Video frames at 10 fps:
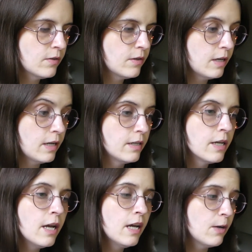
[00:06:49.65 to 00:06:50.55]
And
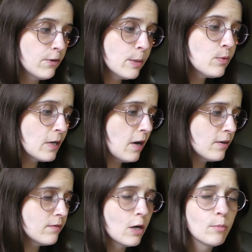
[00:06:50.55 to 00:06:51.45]
I'm very proud
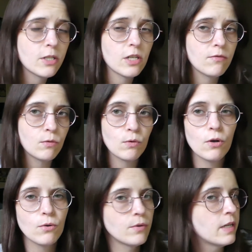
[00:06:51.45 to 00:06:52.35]
of how much I've
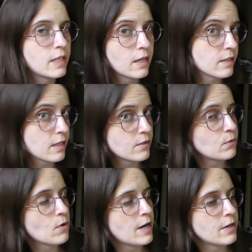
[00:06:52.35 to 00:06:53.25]
grown, I guess, as a
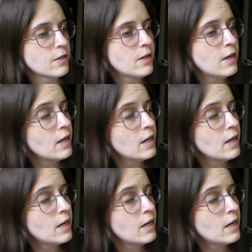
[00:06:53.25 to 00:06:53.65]
writer